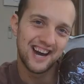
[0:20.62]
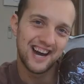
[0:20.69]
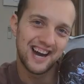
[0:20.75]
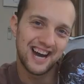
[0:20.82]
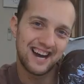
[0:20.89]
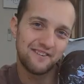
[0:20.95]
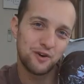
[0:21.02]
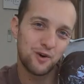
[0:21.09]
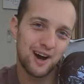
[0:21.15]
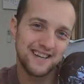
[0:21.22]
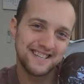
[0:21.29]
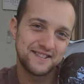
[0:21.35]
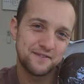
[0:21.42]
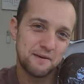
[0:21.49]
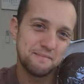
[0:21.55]
Hi everyone,
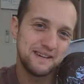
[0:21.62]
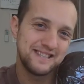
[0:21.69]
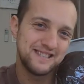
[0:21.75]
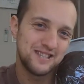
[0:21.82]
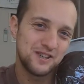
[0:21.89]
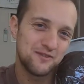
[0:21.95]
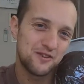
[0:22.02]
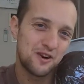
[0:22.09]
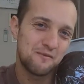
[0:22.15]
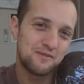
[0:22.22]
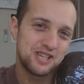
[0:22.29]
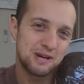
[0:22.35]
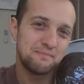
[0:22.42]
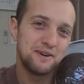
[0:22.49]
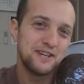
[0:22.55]
it's Fabrizio from
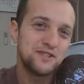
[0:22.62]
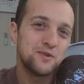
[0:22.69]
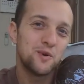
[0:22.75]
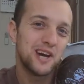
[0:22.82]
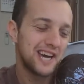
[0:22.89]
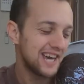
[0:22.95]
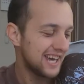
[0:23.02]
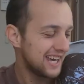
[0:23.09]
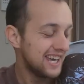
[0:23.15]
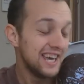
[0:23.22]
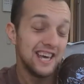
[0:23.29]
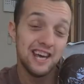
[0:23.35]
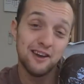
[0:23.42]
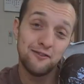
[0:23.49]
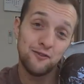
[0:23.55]
Japanese Way.
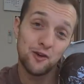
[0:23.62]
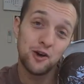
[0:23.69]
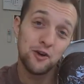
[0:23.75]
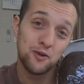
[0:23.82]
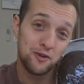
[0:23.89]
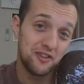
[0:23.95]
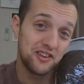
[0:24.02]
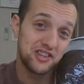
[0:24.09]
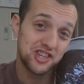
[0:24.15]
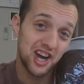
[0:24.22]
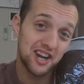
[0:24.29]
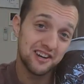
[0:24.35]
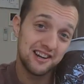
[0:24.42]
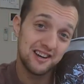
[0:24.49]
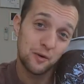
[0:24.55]
If you're new to this
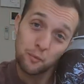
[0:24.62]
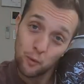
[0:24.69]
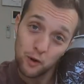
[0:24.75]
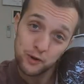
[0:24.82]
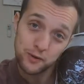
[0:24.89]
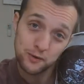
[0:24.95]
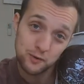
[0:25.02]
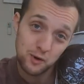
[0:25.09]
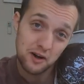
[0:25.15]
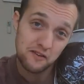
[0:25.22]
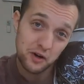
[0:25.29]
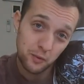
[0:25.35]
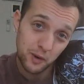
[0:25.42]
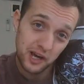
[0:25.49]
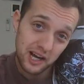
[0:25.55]
channel, what we do every
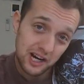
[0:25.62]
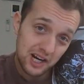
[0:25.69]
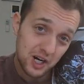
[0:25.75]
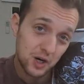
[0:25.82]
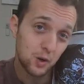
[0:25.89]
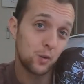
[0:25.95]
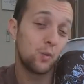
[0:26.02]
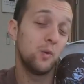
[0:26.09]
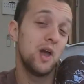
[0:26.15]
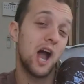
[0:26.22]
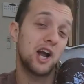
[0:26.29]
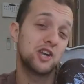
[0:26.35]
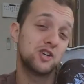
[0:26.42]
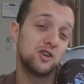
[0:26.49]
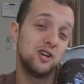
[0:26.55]
week, we
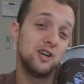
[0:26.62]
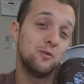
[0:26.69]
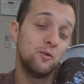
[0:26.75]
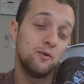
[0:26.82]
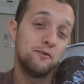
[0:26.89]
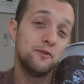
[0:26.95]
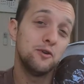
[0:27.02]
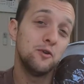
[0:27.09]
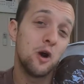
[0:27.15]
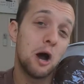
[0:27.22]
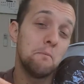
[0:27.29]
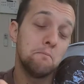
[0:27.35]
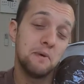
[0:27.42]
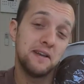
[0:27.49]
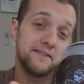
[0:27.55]
actually review
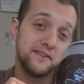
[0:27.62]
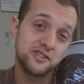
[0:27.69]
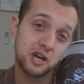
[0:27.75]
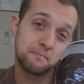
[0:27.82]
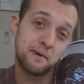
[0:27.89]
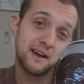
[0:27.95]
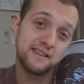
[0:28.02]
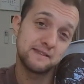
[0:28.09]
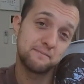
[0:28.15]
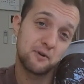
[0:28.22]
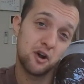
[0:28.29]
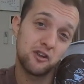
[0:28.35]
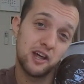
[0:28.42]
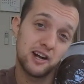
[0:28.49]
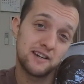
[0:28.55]
amazing Japanese
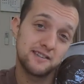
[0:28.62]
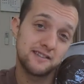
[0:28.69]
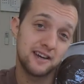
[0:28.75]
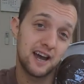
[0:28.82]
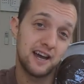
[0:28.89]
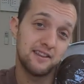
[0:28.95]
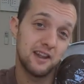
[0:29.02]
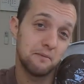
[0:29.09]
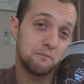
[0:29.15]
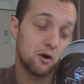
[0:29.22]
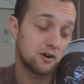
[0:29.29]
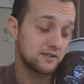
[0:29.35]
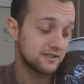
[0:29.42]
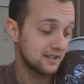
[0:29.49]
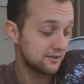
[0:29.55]
products and
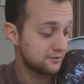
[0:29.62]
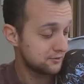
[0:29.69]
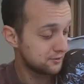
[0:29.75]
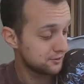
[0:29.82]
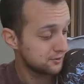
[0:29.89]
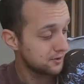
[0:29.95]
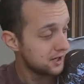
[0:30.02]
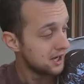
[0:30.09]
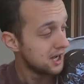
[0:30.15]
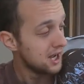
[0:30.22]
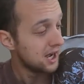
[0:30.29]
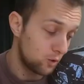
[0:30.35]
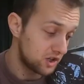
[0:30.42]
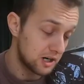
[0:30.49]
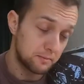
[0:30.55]
unboxing too.
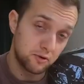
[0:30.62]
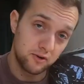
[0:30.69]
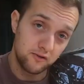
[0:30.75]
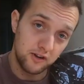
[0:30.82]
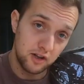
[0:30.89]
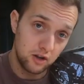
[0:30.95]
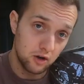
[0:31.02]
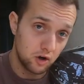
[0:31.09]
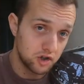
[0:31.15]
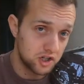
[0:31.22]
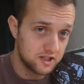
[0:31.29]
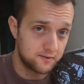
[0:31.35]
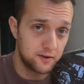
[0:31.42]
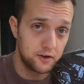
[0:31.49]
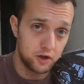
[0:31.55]
Before we jump to the video,
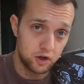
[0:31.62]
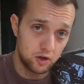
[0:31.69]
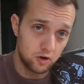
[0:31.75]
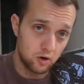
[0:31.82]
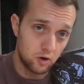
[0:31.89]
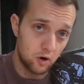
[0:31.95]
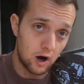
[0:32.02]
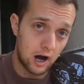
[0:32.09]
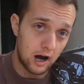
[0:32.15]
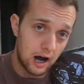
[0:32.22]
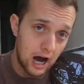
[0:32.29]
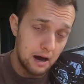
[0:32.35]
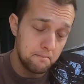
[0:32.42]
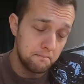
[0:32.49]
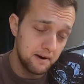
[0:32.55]
just for you to know,
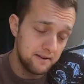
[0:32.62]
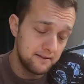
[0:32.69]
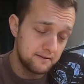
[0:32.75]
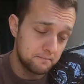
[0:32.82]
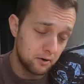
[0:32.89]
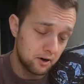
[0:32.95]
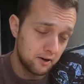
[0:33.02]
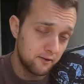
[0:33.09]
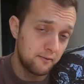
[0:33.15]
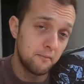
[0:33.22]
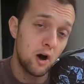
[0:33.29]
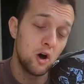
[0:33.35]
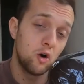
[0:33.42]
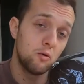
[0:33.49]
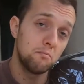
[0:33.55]
I paid this product with
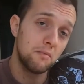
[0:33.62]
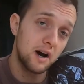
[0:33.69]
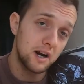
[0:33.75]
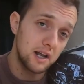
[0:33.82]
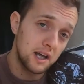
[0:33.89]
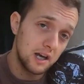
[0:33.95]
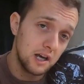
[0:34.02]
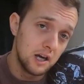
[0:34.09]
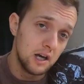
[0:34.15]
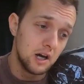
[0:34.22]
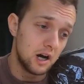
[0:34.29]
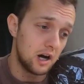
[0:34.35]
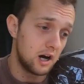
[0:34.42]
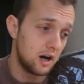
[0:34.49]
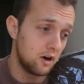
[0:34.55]
my own money.
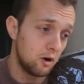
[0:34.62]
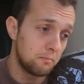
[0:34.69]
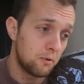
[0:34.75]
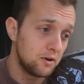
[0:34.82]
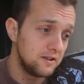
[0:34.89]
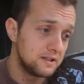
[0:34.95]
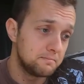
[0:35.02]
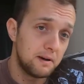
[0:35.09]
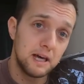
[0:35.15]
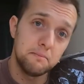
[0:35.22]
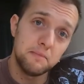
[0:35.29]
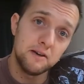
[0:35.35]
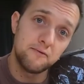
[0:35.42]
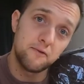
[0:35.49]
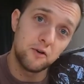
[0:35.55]
Uh, nobody's paying
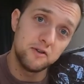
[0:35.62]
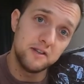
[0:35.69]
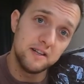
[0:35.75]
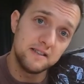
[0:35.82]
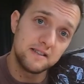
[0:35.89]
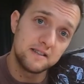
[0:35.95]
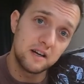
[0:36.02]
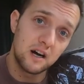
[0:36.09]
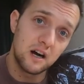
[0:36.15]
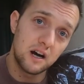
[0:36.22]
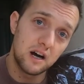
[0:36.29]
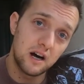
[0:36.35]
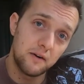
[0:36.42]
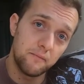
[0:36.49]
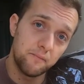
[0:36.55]
me for this
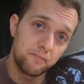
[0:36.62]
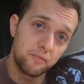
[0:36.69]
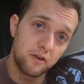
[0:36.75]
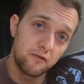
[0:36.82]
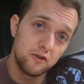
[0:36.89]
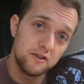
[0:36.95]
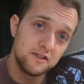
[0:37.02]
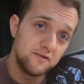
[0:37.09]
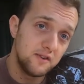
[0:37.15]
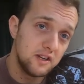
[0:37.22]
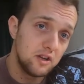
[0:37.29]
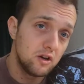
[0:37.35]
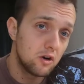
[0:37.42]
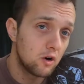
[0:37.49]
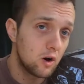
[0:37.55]
um, for this
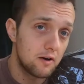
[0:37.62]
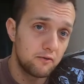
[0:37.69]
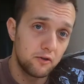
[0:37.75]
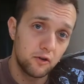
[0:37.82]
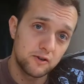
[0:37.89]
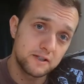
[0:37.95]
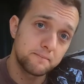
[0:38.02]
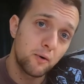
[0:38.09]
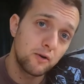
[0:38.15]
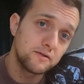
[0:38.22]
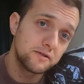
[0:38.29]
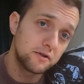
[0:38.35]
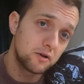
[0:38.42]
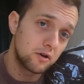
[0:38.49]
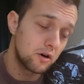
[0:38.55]
video. I have no
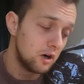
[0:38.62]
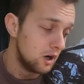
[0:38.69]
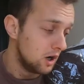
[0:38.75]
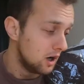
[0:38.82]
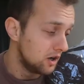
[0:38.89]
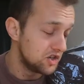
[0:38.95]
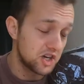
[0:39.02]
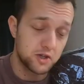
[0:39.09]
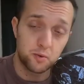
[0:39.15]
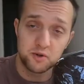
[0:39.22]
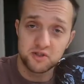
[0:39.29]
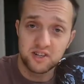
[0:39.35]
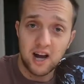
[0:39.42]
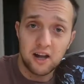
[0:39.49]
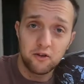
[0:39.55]
sponsor. Just was
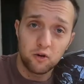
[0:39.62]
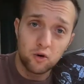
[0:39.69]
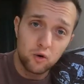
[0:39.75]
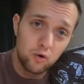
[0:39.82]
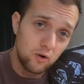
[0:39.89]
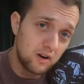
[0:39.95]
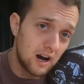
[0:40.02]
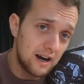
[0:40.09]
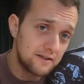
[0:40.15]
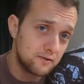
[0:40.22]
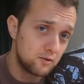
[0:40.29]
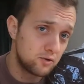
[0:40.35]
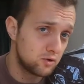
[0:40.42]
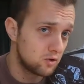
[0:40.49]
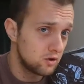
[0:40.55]
kind of cool, guys, to
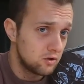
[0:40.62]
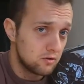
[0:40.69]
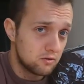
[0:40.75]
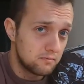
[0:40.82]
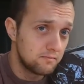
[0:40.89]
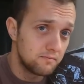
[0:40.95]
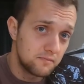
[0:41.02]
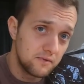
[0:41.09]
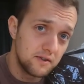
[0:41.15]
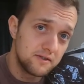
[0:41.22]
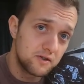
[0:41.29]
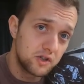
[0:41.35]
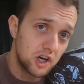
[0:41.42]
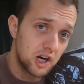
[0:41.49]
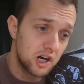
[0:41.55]
show you this
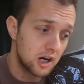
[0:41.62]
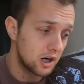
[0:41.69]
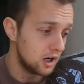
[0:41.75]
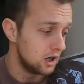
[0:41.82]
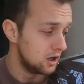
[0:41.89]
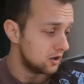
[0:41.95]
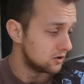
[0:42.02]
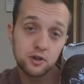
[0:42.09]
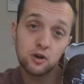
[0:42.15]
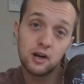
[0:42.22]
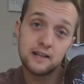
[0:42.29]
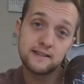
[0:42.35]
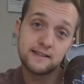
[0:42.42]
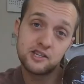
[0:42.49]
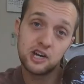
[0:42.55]
chair. So
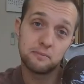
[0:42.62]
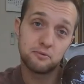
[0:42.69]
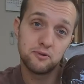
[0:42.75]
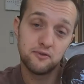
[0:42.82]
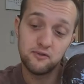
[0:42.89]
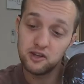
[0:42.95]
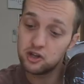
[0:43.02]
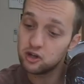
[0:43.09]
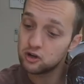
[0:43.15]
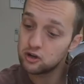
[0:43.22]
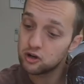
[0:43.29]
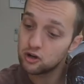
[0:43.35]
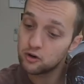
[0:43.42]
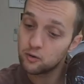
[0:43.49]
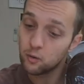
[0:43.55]
let's jump to the
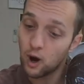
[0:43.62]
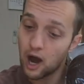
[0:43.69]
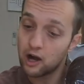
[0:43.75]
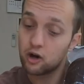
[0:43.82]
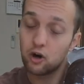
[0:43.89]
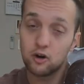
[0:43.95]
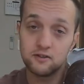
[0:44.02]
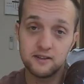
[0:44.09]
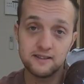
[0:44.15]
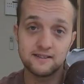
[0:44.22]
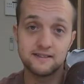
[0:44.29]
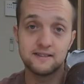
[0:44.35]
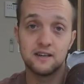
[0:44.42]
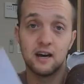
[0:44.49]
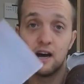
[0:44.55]
video. I got
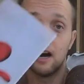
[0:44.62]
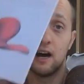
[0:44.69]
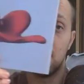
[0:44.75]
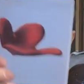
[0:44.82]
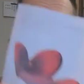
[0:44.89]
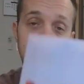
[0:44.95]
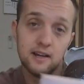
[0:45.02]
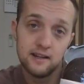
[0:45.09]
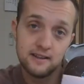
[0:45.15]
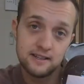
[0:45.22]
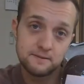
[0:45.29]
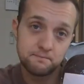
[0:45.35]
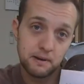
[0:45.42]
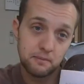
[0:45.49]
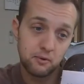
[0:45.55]
this. Uh, this
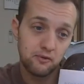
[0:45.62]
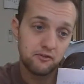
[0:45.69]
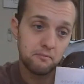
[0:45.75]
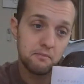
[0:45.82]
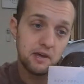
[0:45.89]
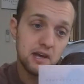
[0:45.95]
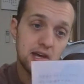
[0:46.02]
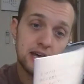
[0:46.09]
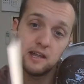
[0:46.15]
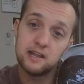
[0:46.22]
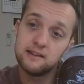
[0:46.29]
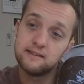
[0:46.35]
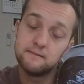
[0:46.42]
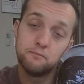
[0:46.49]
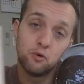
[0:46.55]
paper with me
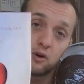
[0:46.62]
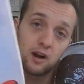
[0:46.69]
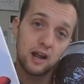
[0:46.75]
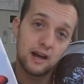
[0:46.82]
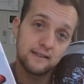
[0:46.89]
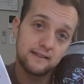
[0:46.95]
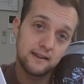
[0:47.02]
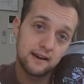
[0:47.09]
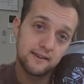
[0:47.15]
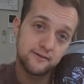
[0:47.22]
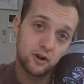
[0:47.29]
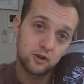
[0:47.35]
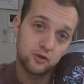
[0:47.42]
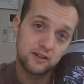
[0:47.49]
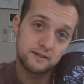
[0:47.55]
booklet. It's
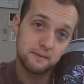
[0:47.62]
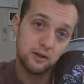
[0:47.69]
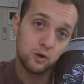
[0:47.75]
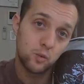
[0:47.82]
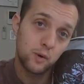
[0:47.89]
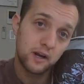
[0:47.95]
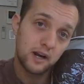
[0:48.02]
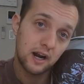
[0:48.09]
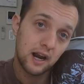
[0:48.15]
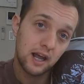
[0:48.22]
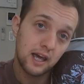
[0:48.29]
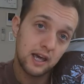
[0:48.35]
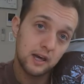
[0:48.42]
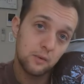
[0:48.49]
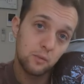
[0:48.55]
going to explain you
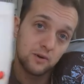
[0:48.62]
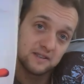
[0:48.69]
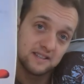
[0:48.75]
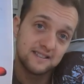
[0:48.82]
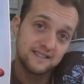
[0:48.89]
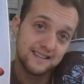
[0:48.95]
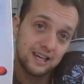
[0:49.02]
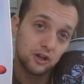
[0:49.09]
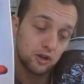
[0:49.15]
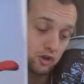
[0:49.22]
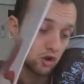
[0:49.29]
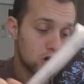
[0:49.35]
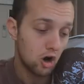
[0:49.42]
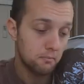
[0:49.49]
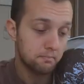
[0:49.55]
quickly what they say on the
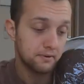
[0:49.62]
top.